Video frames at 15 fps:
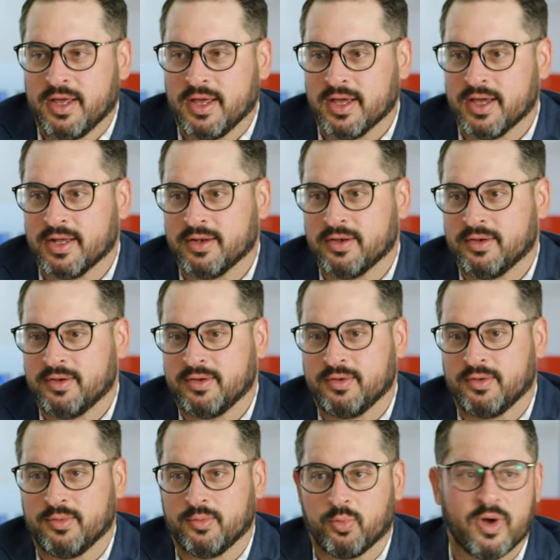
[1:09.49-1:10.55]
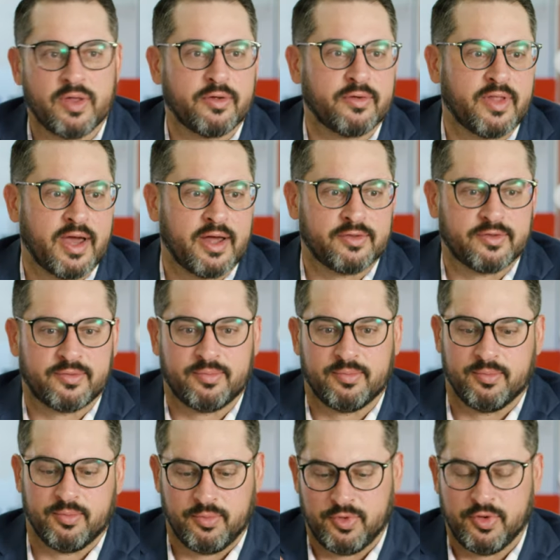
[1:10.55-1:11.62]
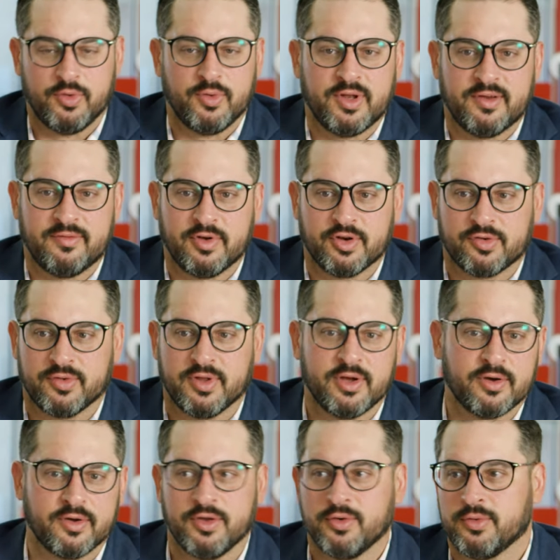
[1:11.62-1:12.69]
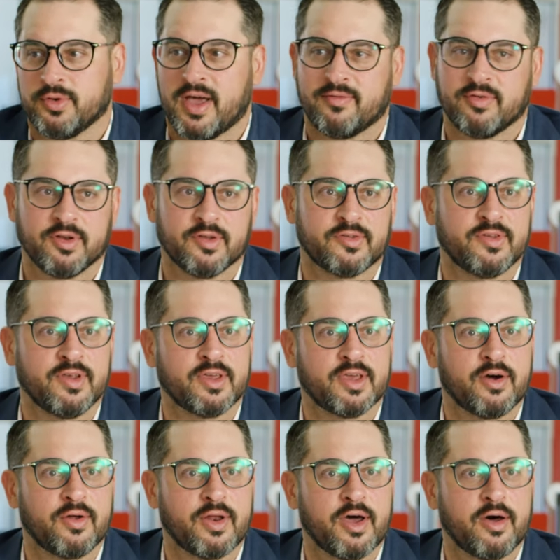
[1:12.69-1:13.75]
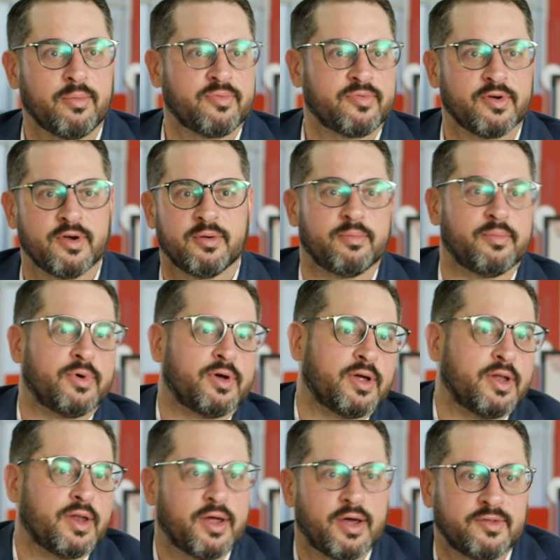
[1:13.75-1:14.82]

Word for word: And whether that's you individually or you having to seek out help from a,